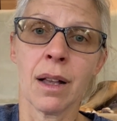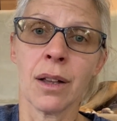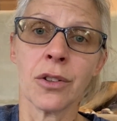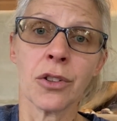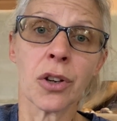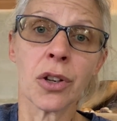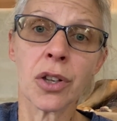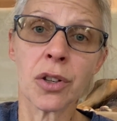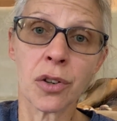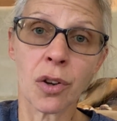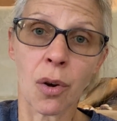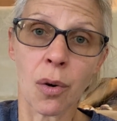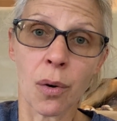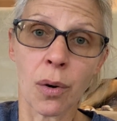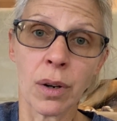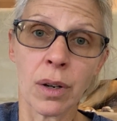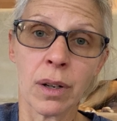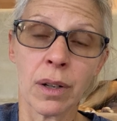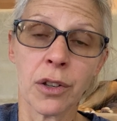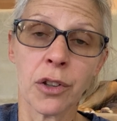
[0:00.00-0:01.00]
No, you
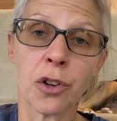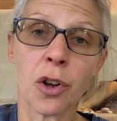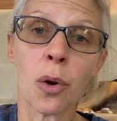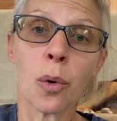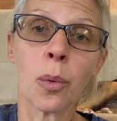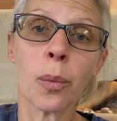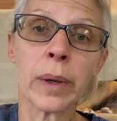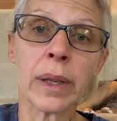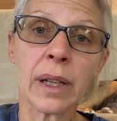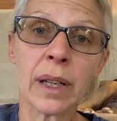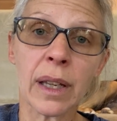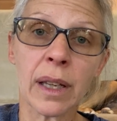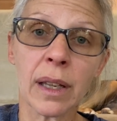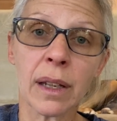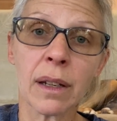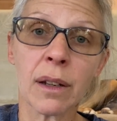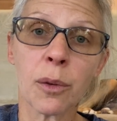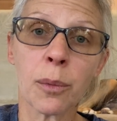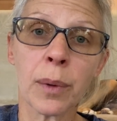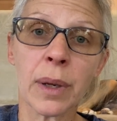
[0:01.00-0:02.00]
don't. You know what we
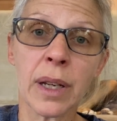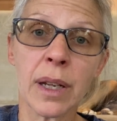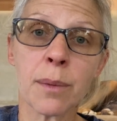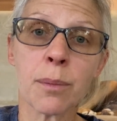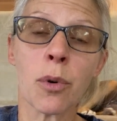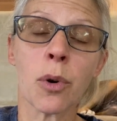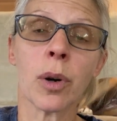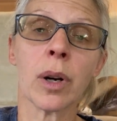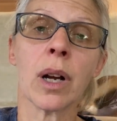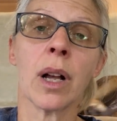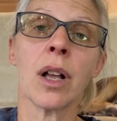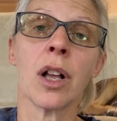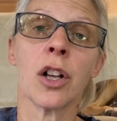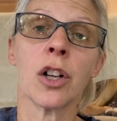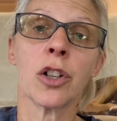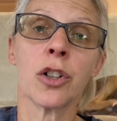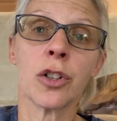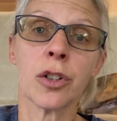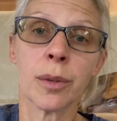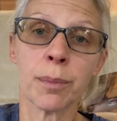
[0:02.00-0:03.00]
need? We need more
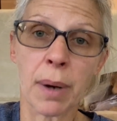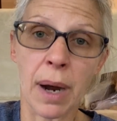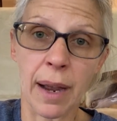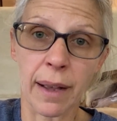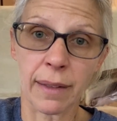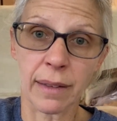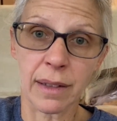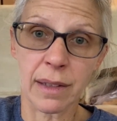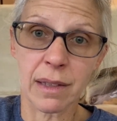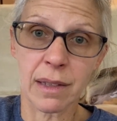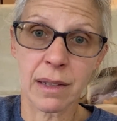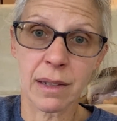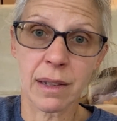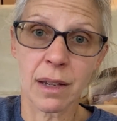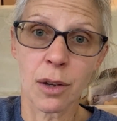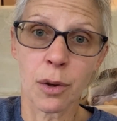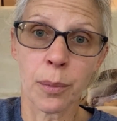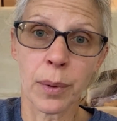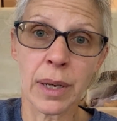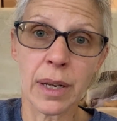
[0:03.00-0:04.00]
good pilots.
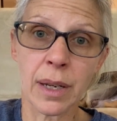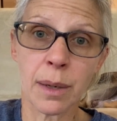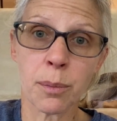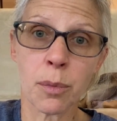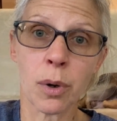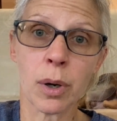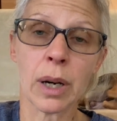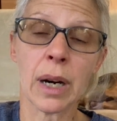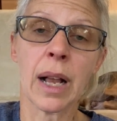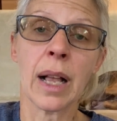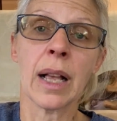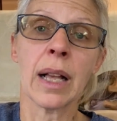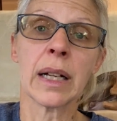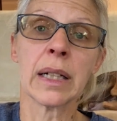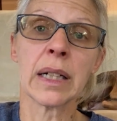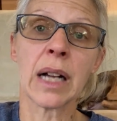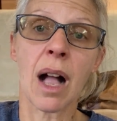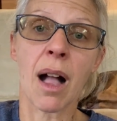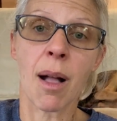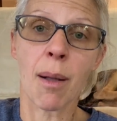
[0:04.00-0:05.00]
We need more
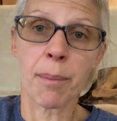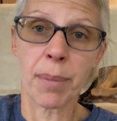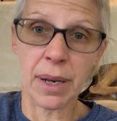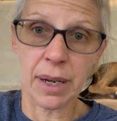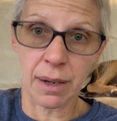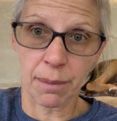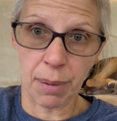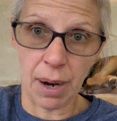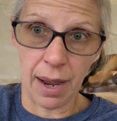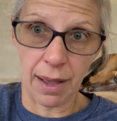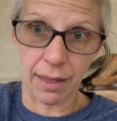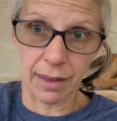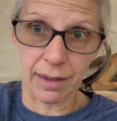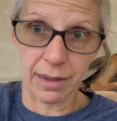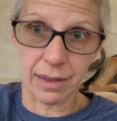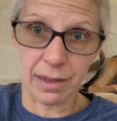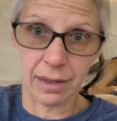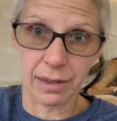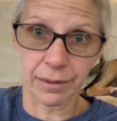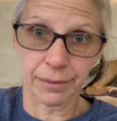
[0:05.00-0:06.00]
competent
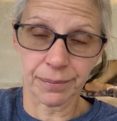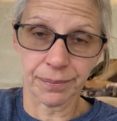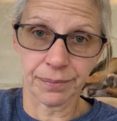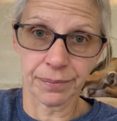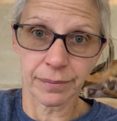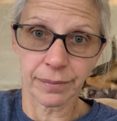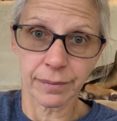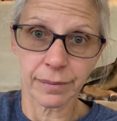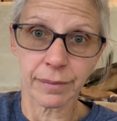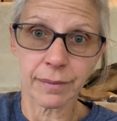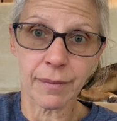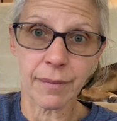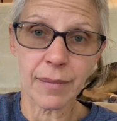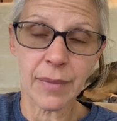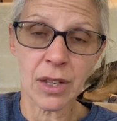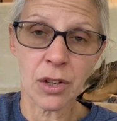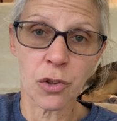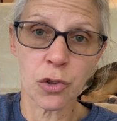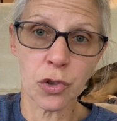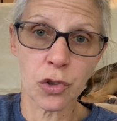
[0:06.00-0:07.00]
pilots.
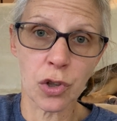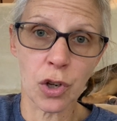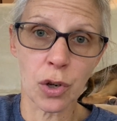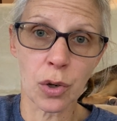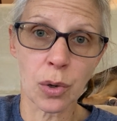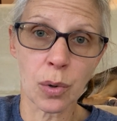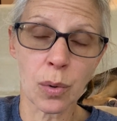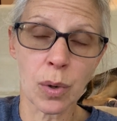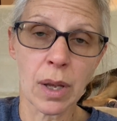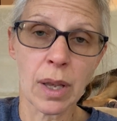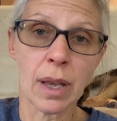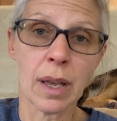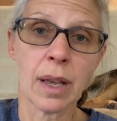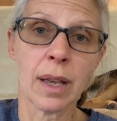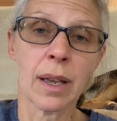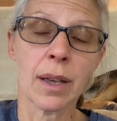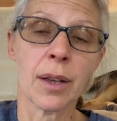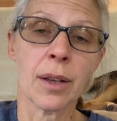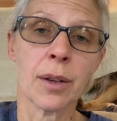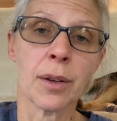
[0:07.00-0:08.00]
So
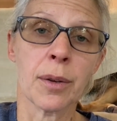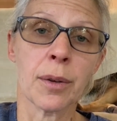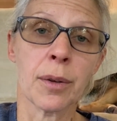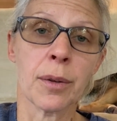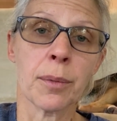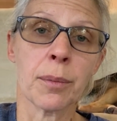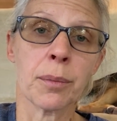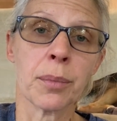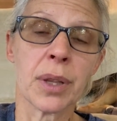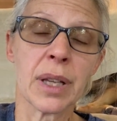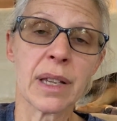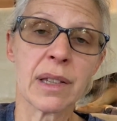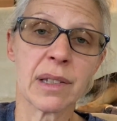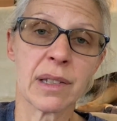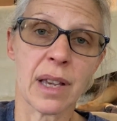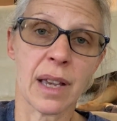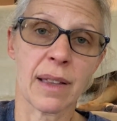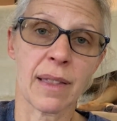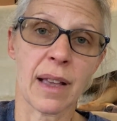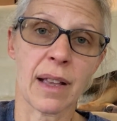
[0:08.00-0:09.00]
please
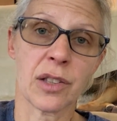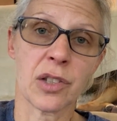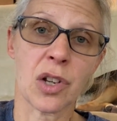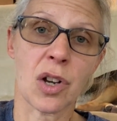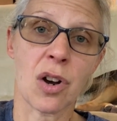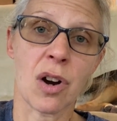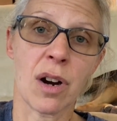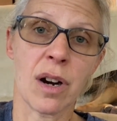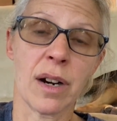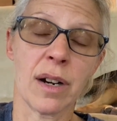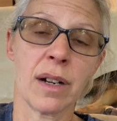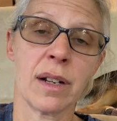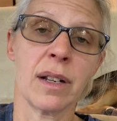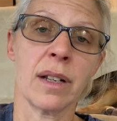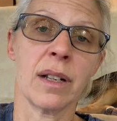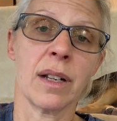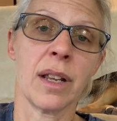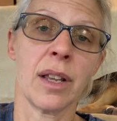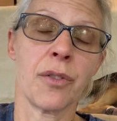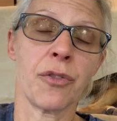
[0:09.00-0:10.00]
take that to heart
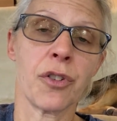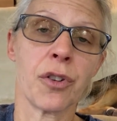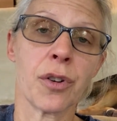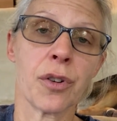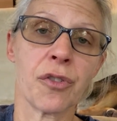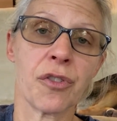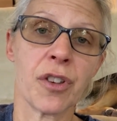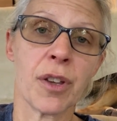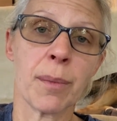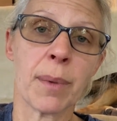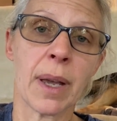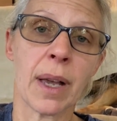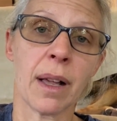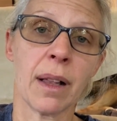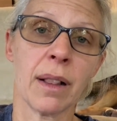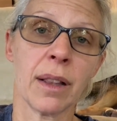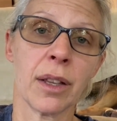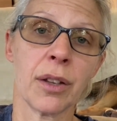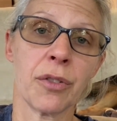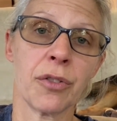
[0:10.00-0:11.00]
if you're a
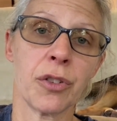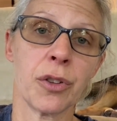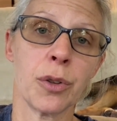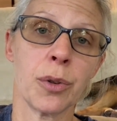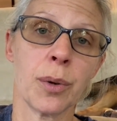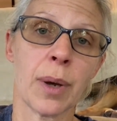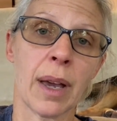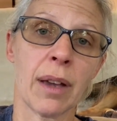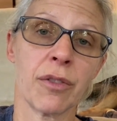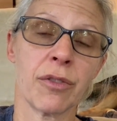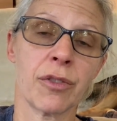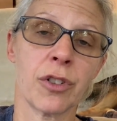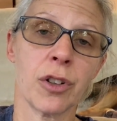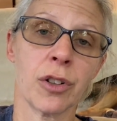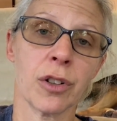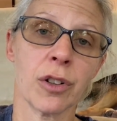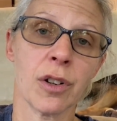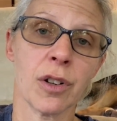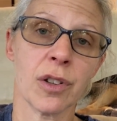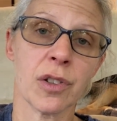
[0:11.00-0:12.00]
female, if you have
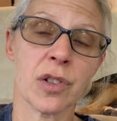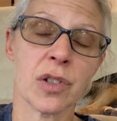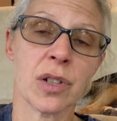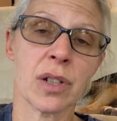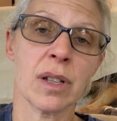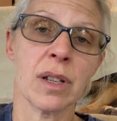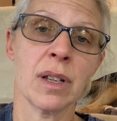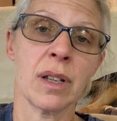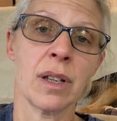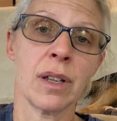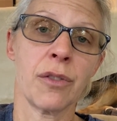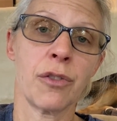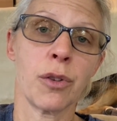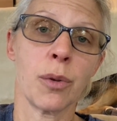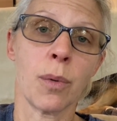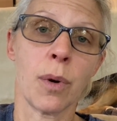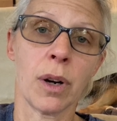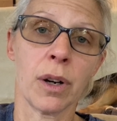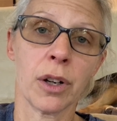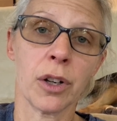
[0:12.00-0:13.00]
girls, if
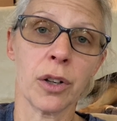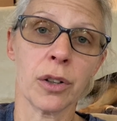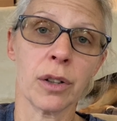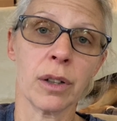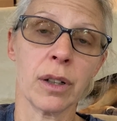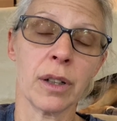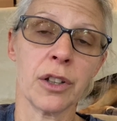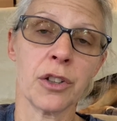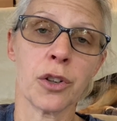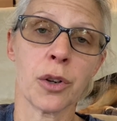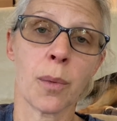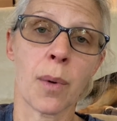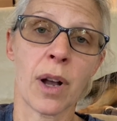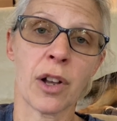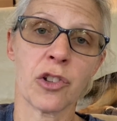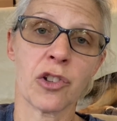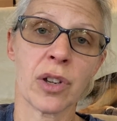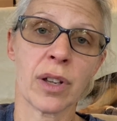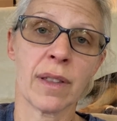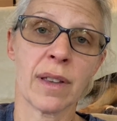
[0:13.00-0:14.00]
you are a girl and you're
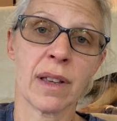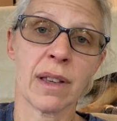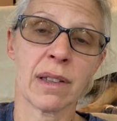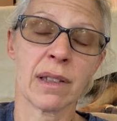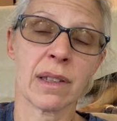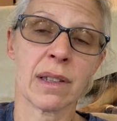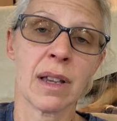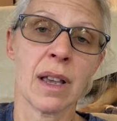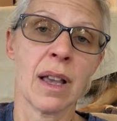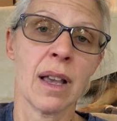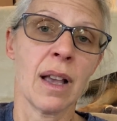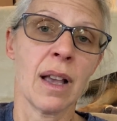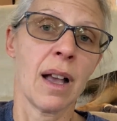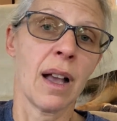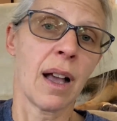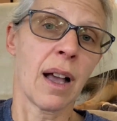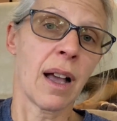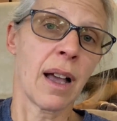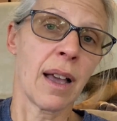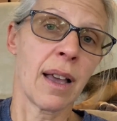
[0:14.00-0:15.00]
watching this,
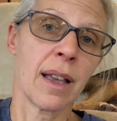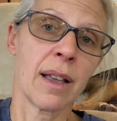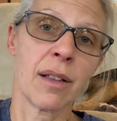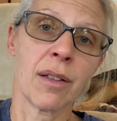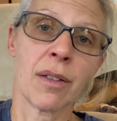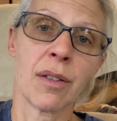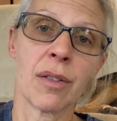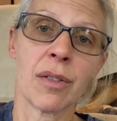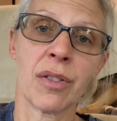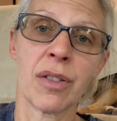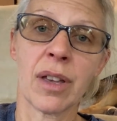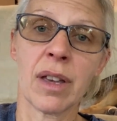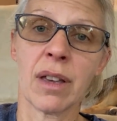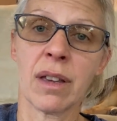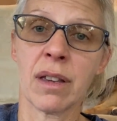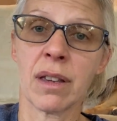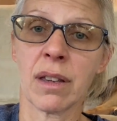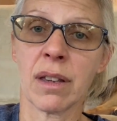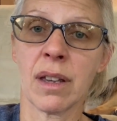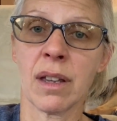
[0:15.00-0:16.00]
I
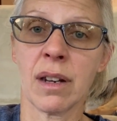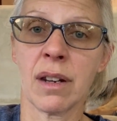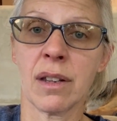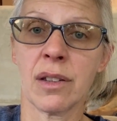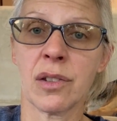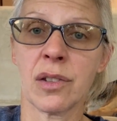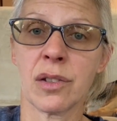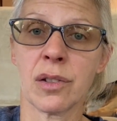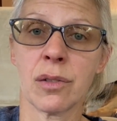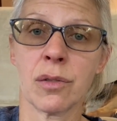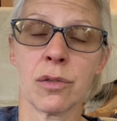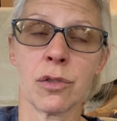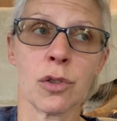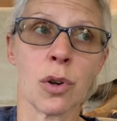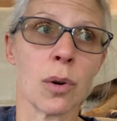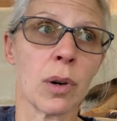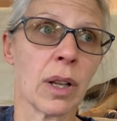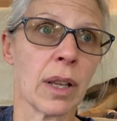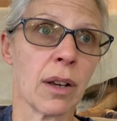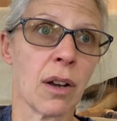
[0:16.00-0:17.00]
think it is
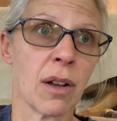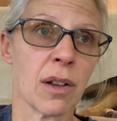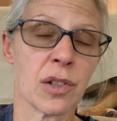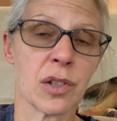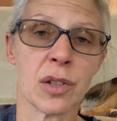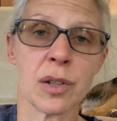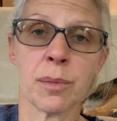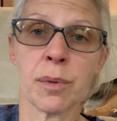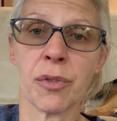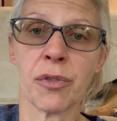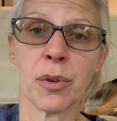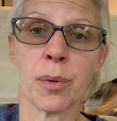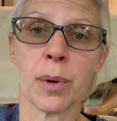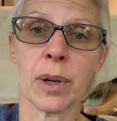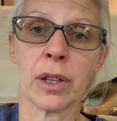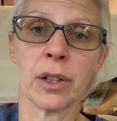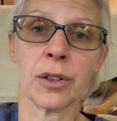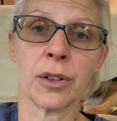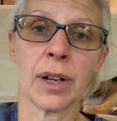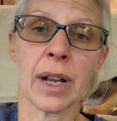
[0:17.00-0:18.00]
totally awesome if you
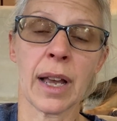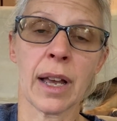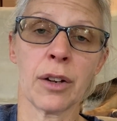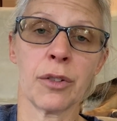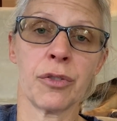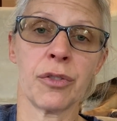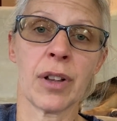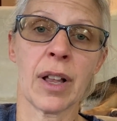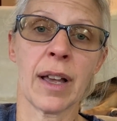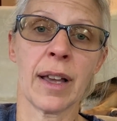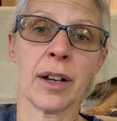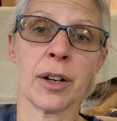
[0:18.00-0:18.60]
want to learn how to fly